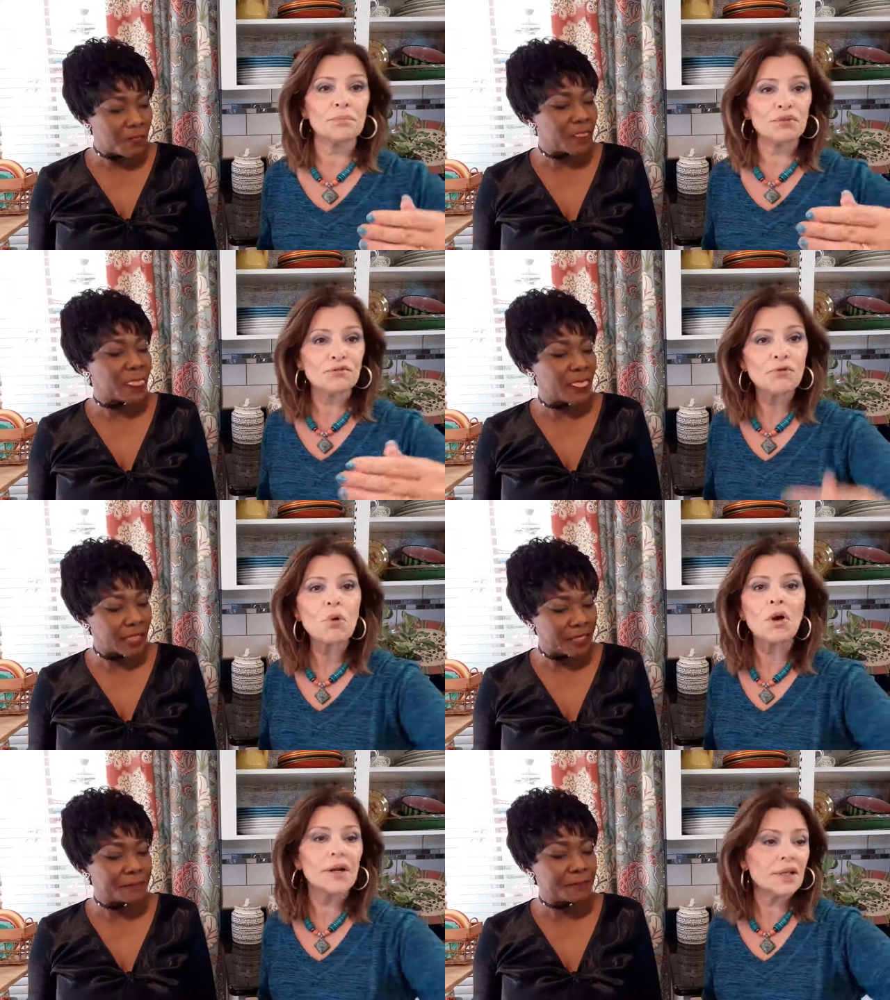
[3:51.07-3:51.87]

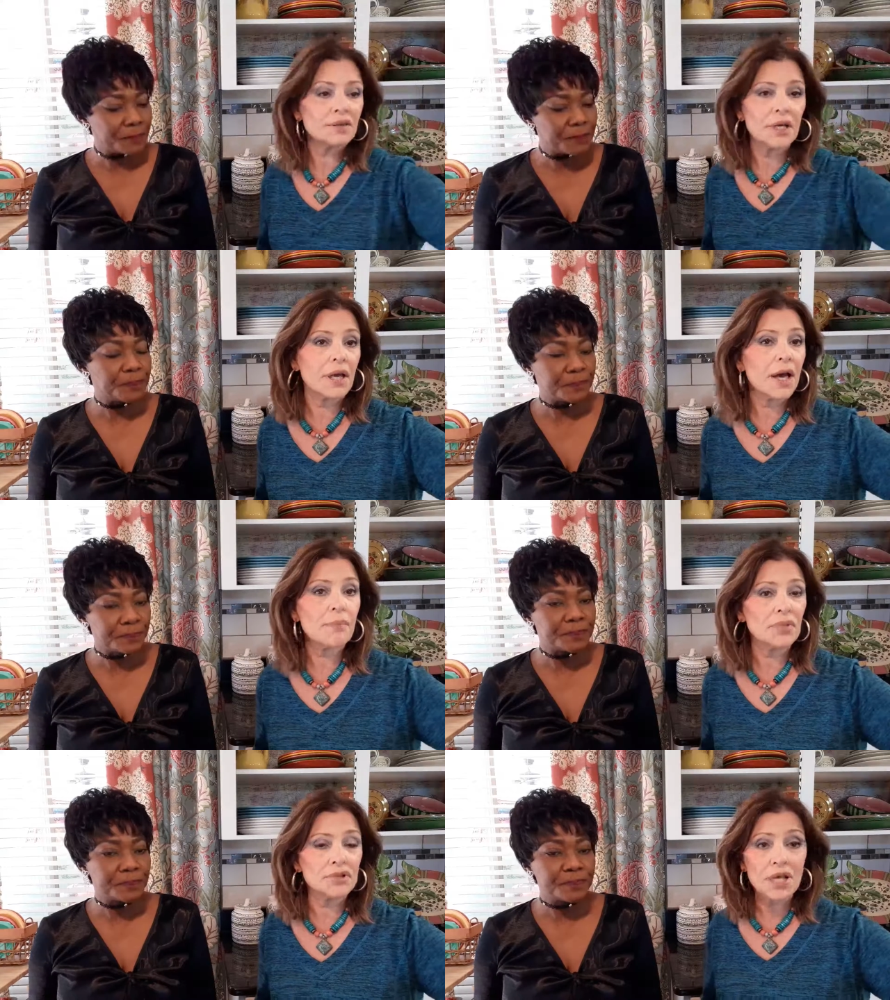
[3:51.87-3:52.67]
Speaker 1: before anything
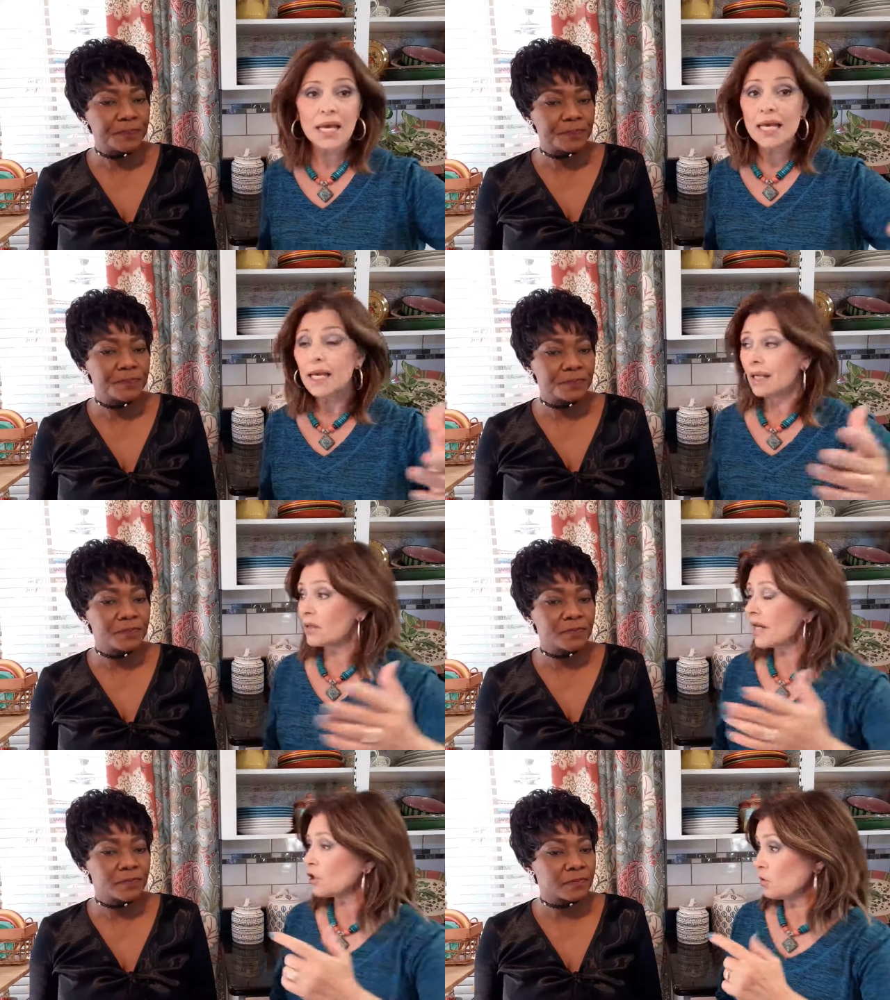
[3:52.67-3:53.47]
happens. Mm-hmm.
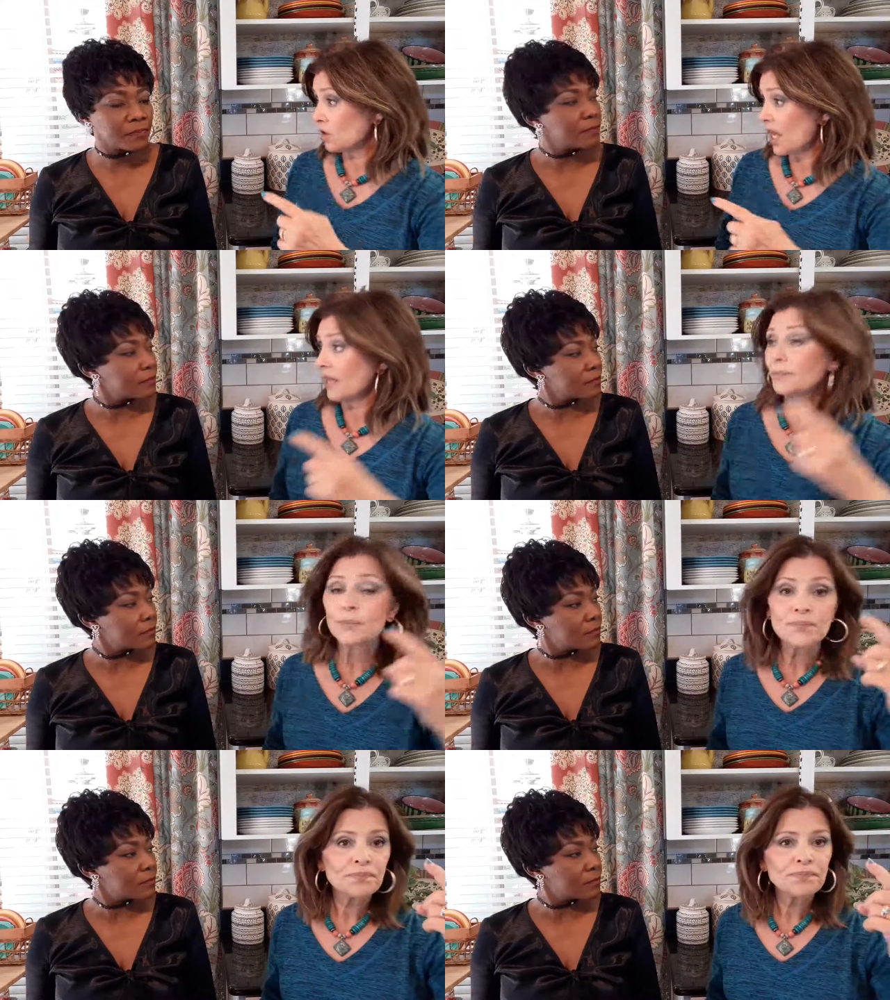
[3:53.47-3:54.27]
Like you said,
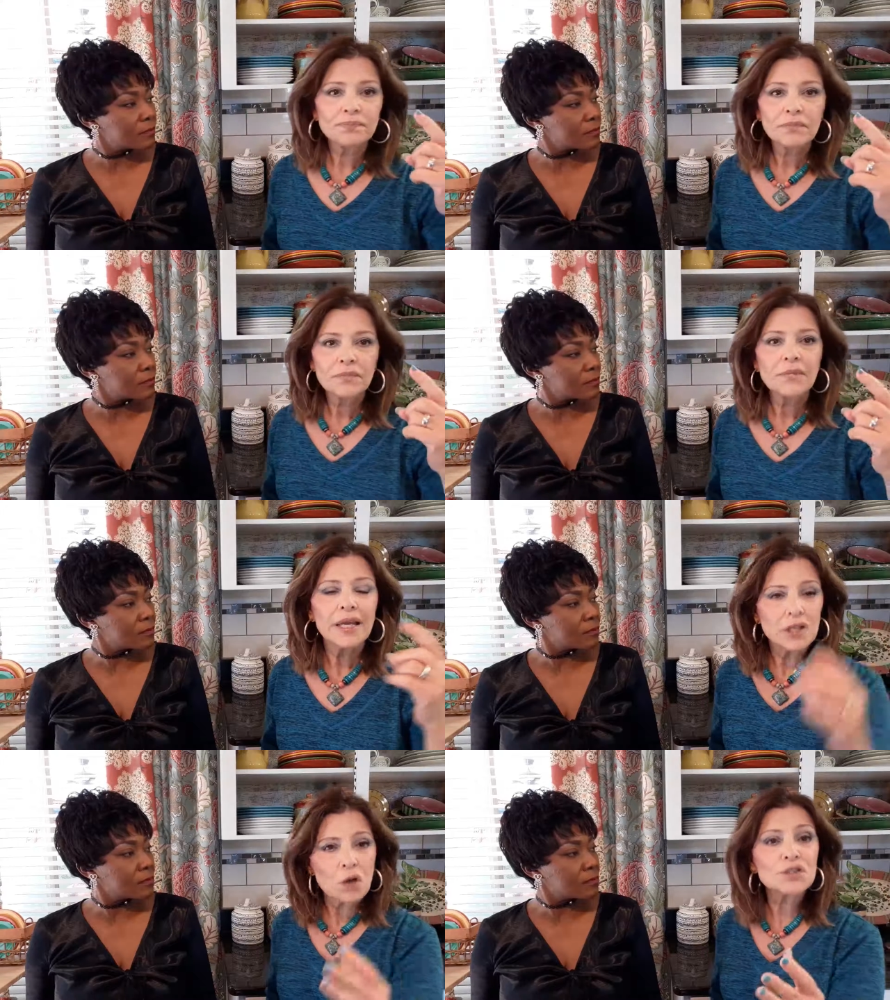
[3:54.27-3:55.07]

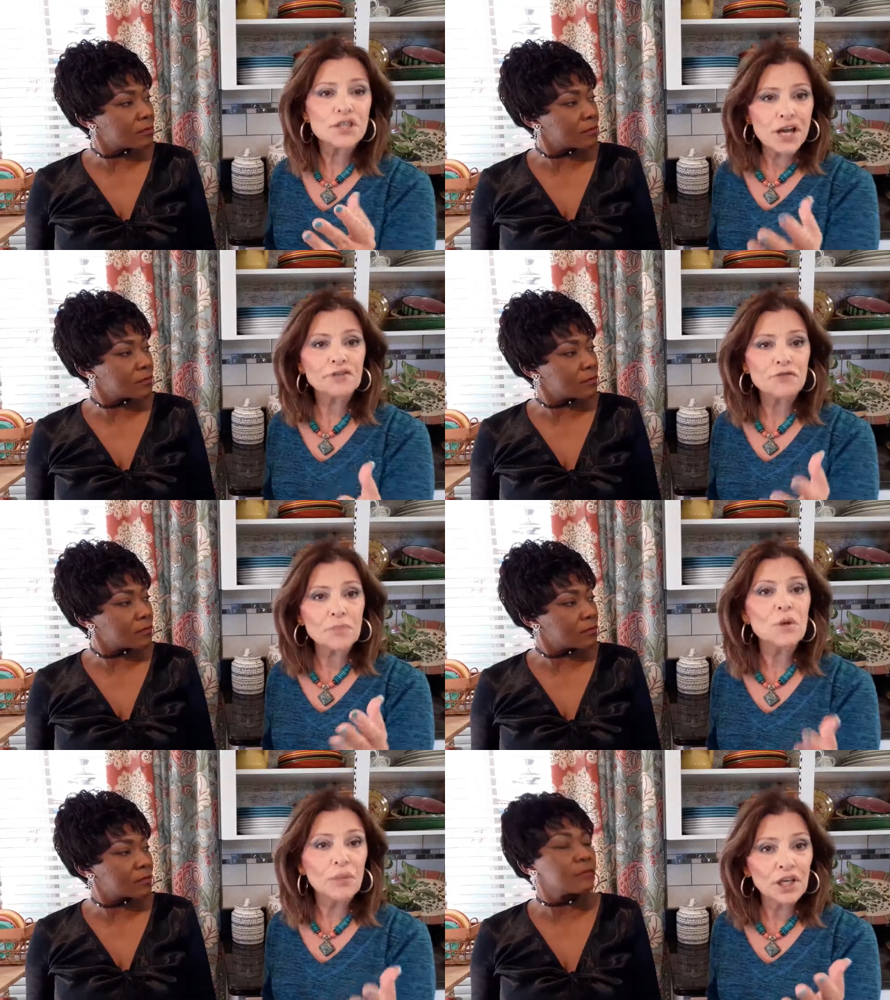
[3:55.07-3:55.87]
he knows the end
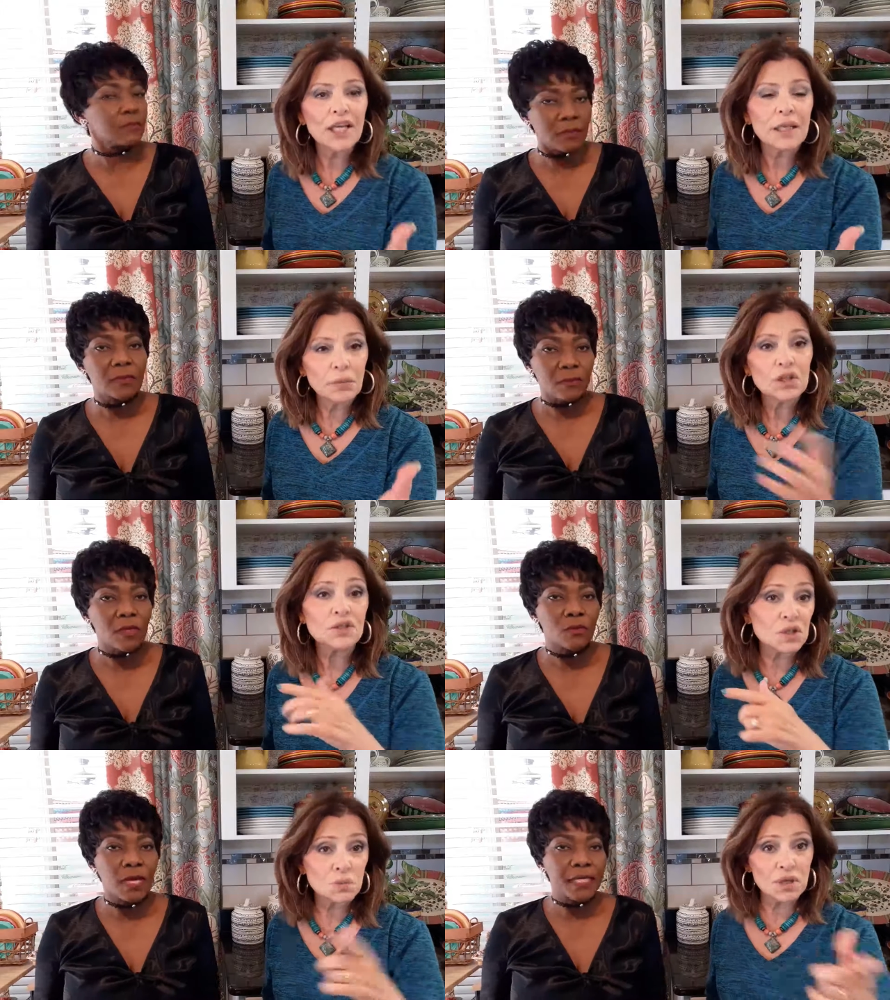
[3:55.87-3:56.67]
from the beginning because
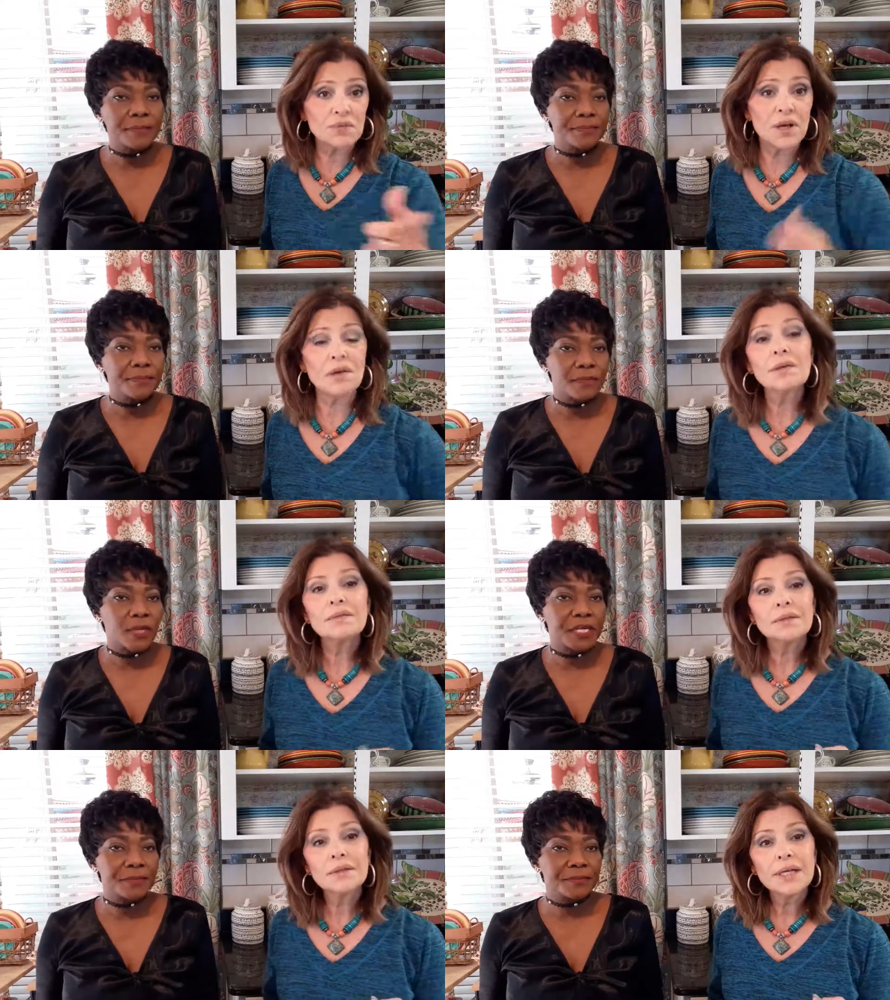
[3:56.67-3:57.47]
he's right. been there.
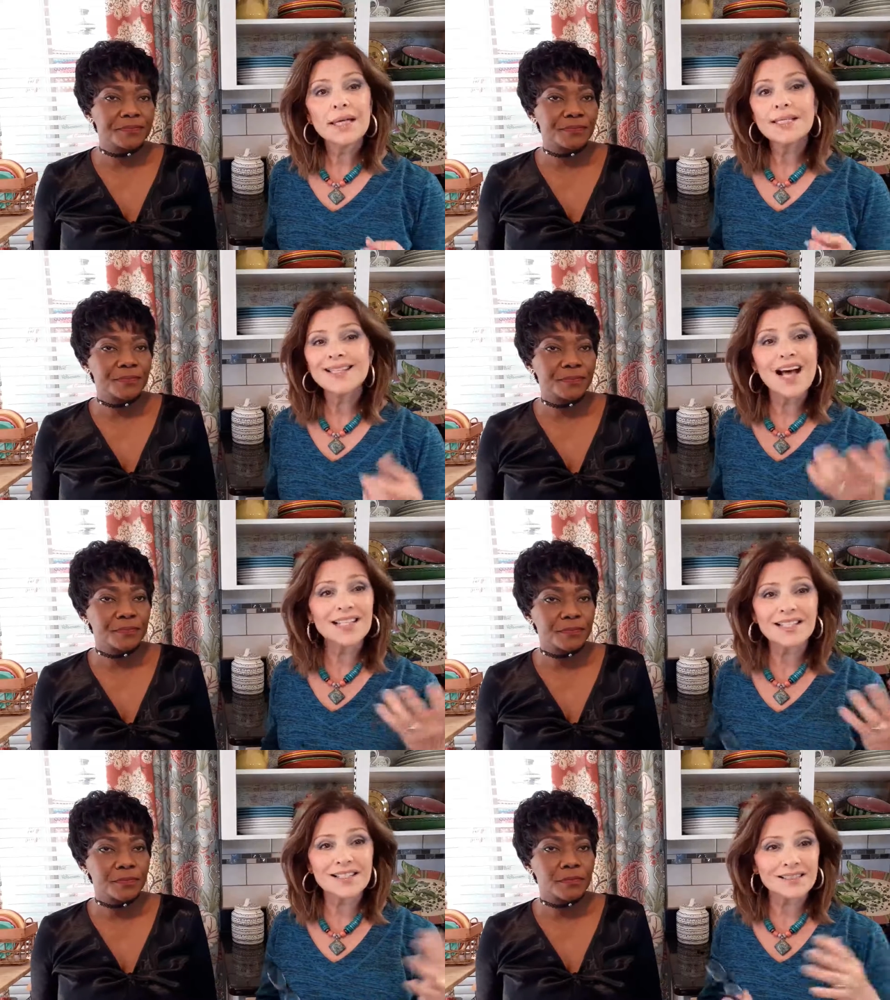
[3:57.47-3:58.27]
Right. He's
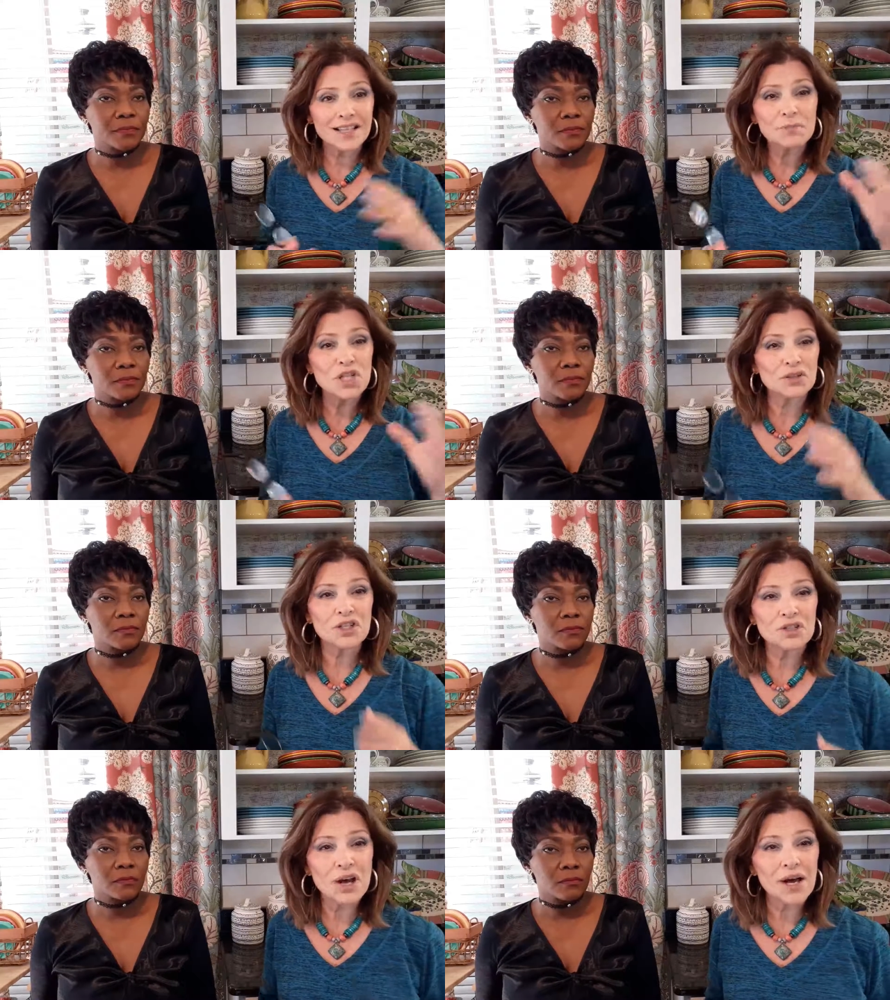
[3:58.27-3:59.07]
not subject
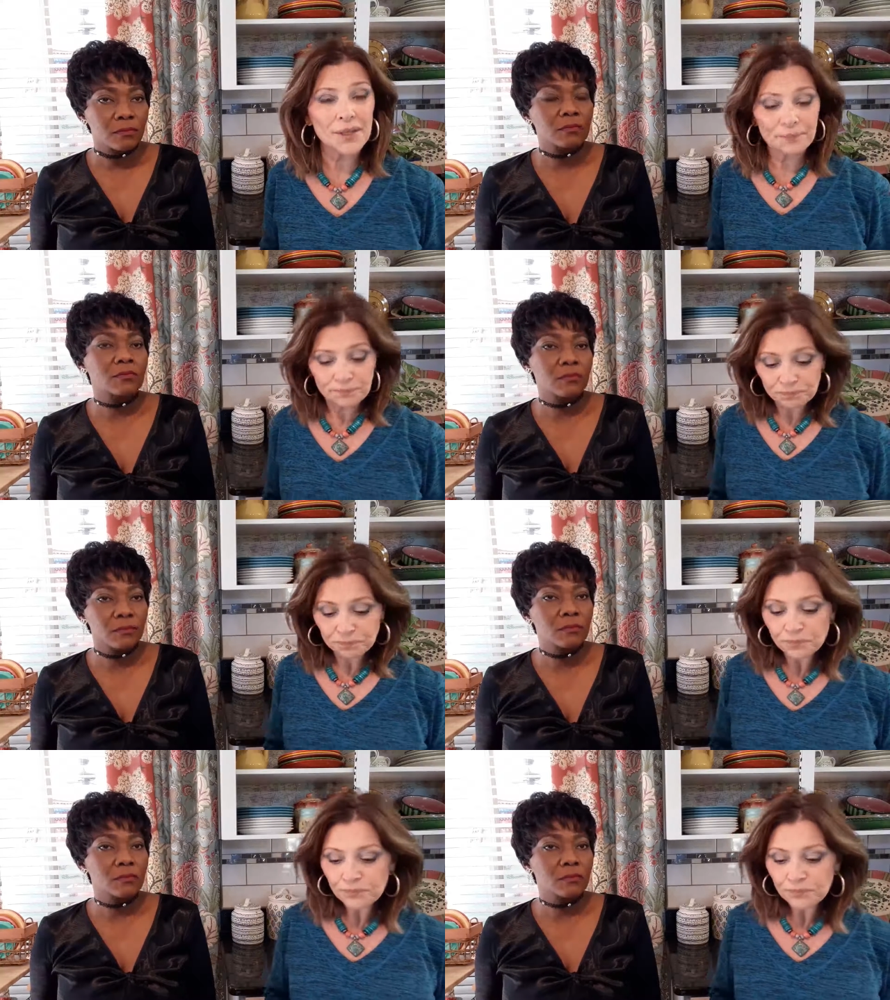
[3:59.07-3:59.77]
to time. Mm-hmm.